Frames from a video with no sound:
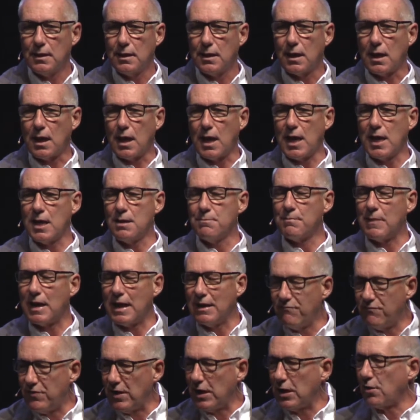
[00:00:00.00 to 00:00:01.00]
I am my
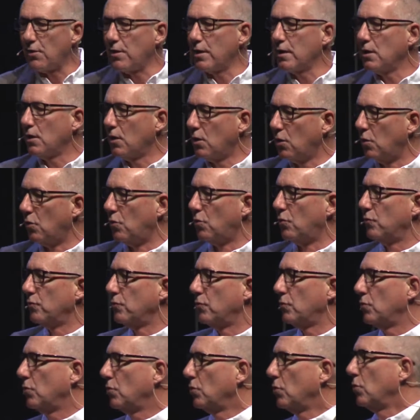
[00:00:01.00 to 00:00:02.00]
very
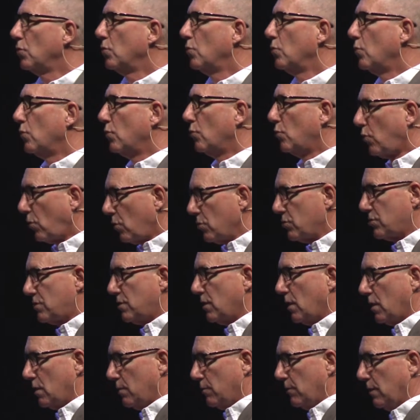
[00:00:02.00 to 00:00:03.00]
own worst
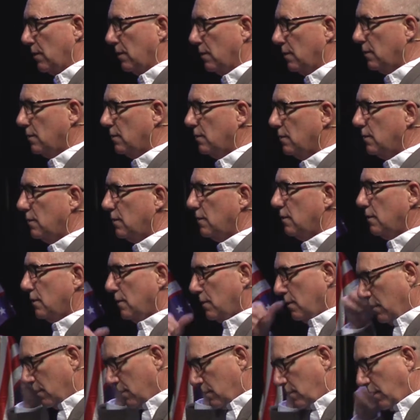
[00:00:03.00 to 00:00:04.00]
enemy.
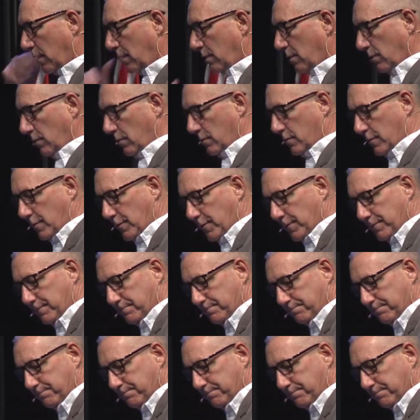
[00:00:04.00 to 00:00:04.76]
Take a look.